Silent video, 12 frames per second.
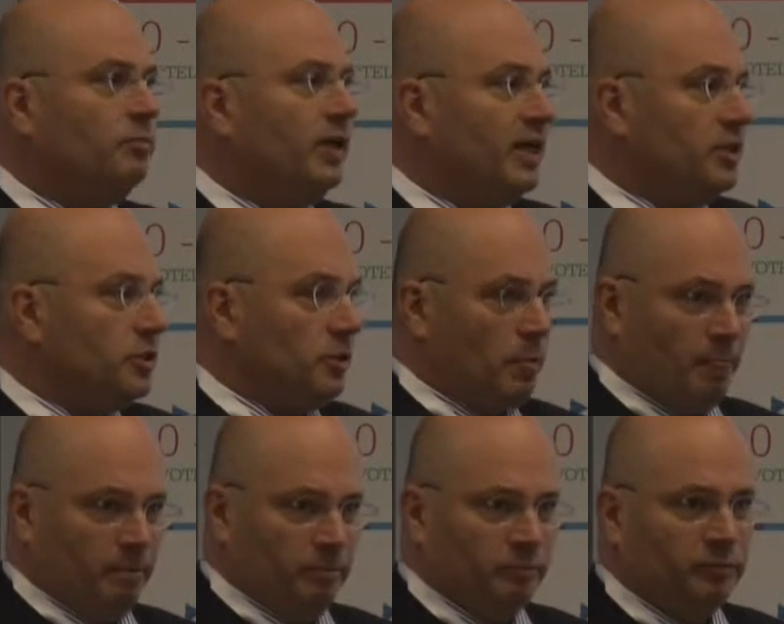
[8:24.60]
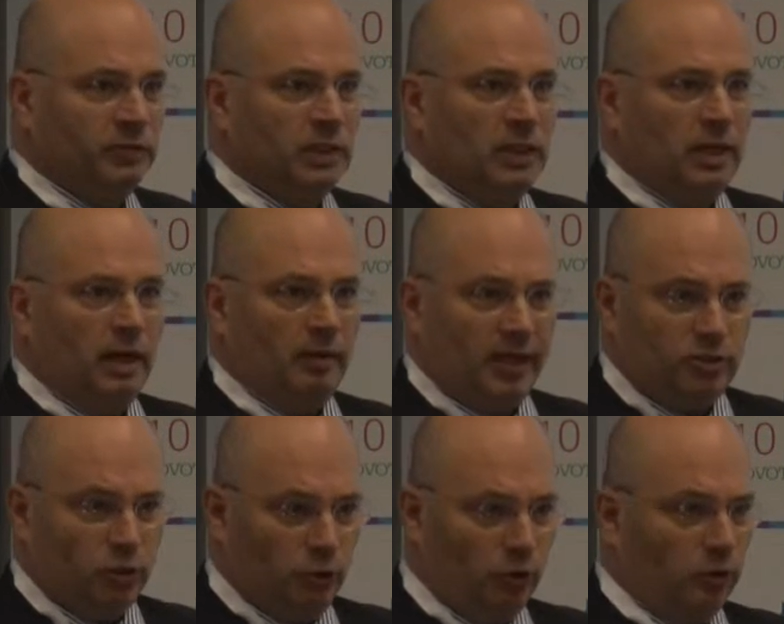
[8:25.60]
in place, get
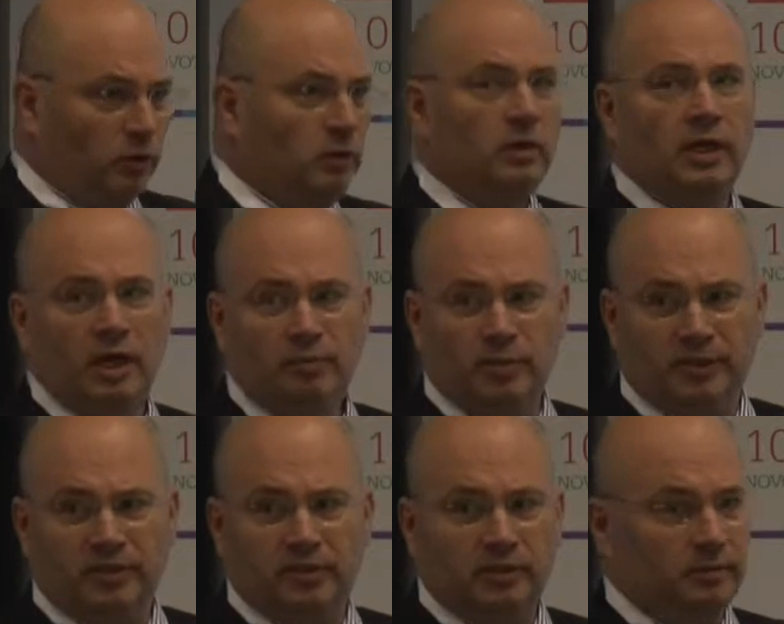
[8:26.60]
the law implemented.